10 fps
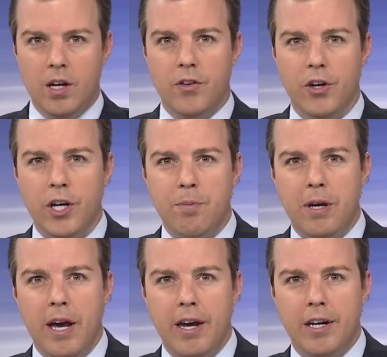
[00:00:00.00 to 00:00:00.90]
The
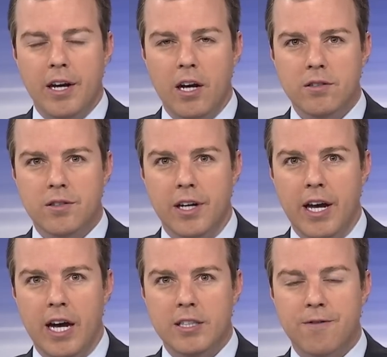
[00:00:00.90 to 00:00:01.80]
EPA announced
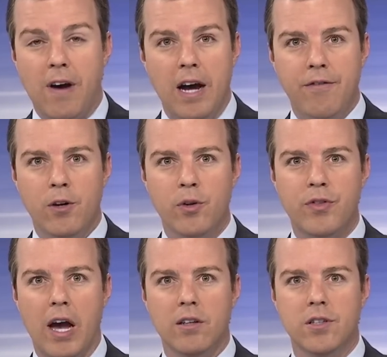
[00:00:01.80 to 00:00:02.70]
it has
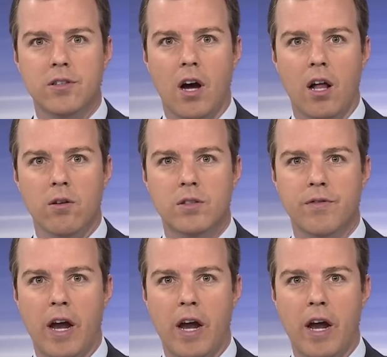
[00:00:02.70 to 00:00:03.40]
$500,000